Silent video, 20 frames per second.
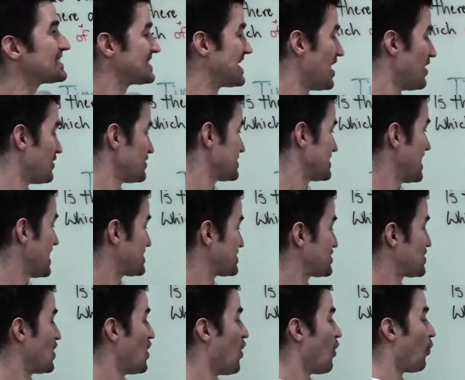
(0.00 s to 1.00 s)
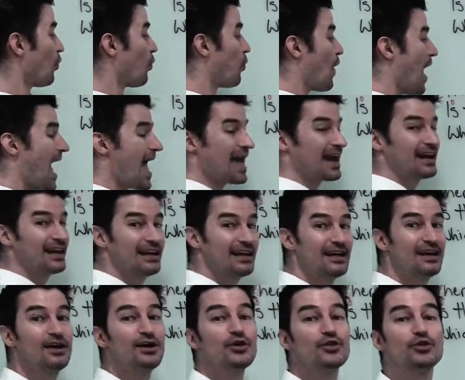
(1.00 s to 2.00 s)
tells us
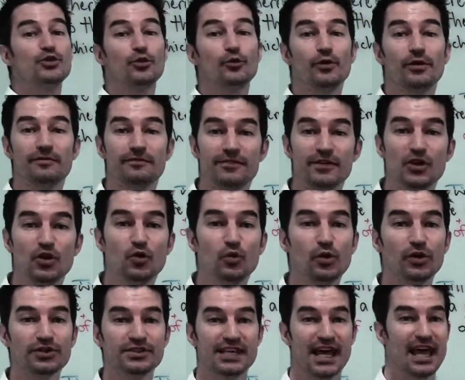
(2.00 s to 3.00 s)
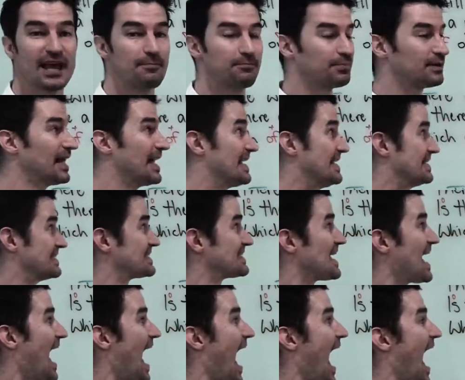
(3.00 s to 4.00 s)
when the review will take
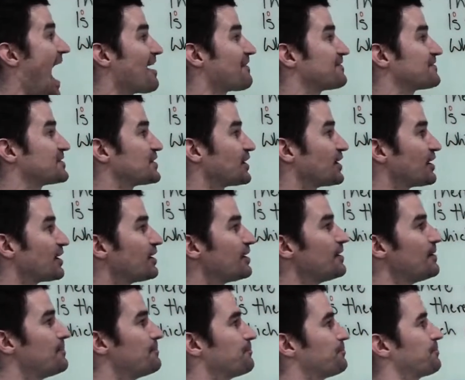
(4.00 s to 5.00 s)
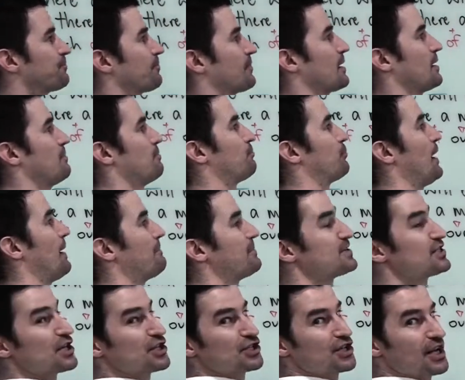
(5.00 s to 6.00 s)
place. After,
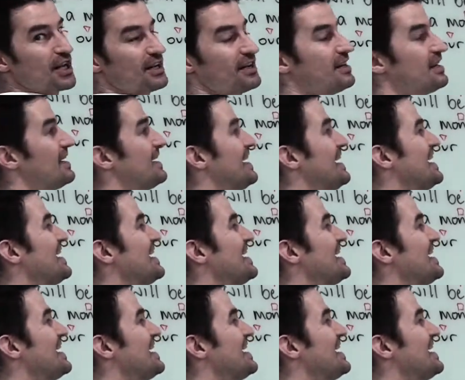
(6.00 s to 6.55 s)
preposition,